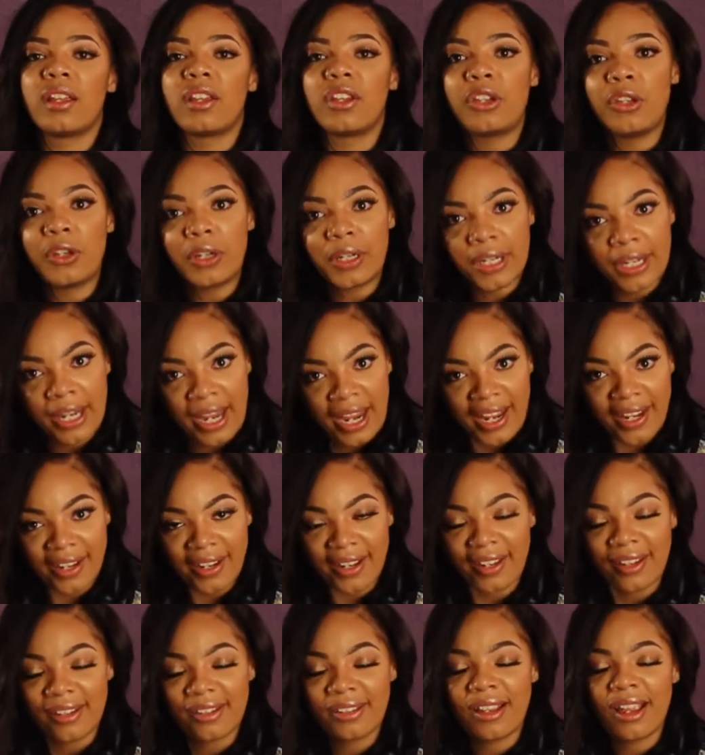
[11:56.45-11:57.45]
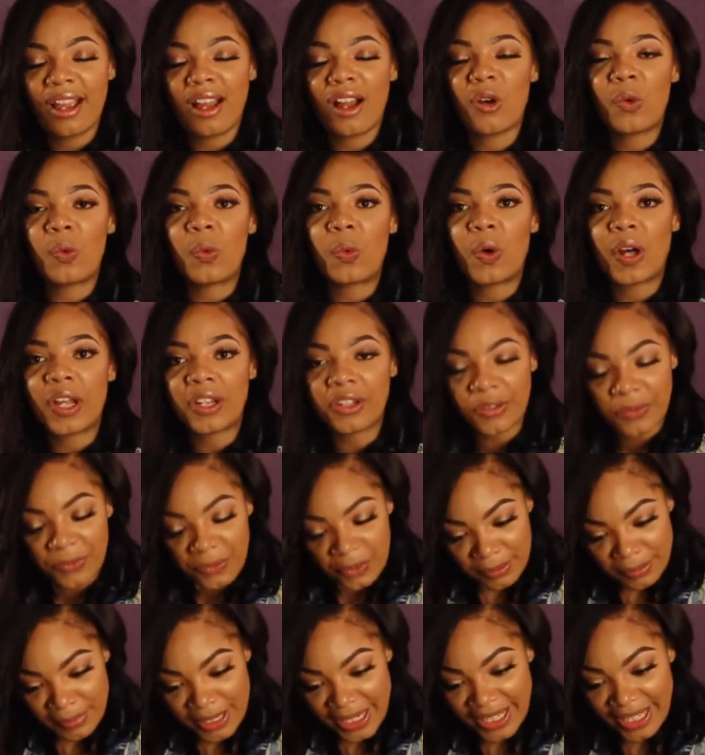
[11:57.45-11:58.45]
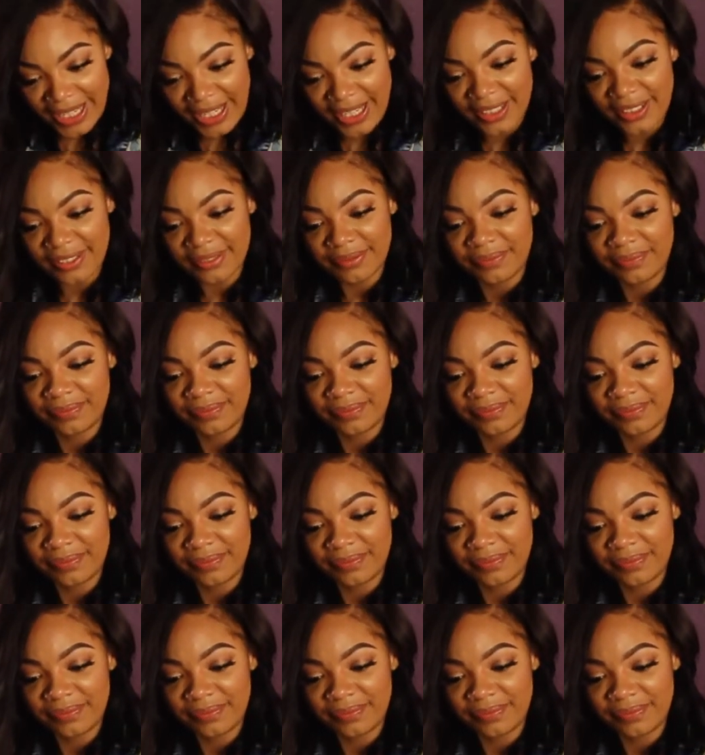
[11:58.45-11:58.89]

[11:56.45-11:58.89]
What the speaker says: You're gaining a wonderful man.